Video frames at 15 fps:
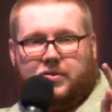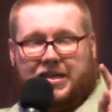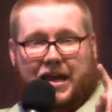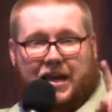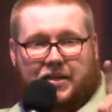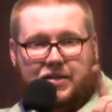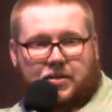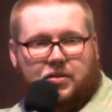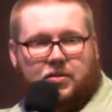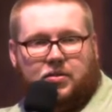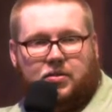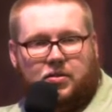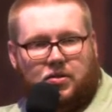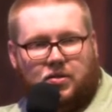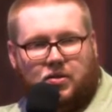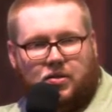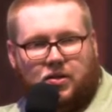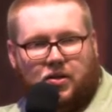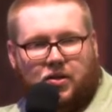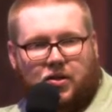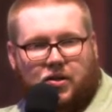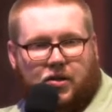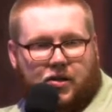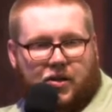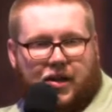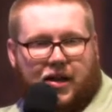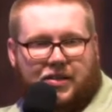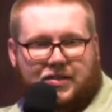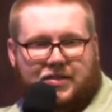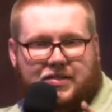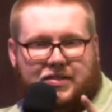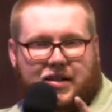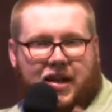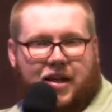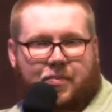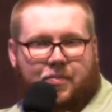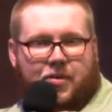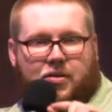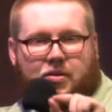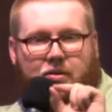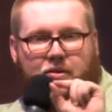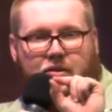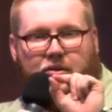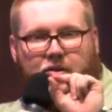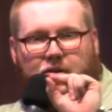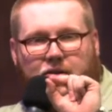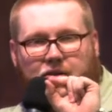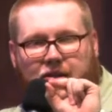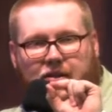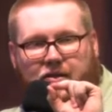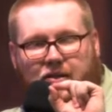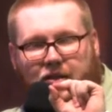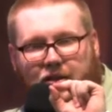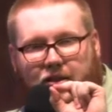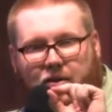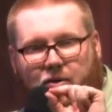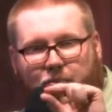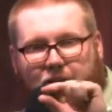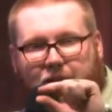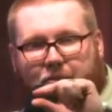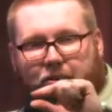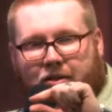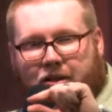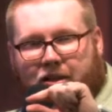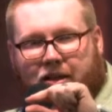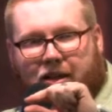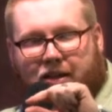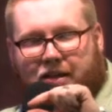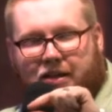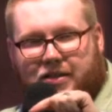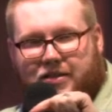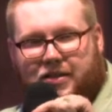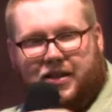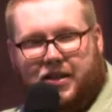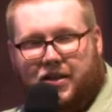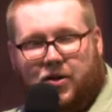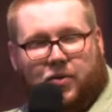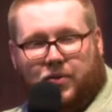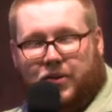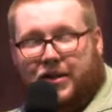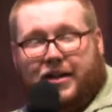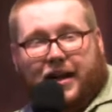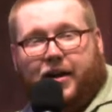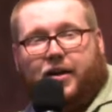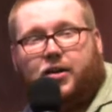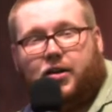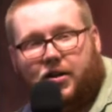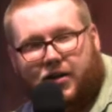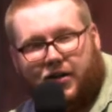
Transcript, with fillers: Tate. And Sam gets a little pop on the leg because he don't really care.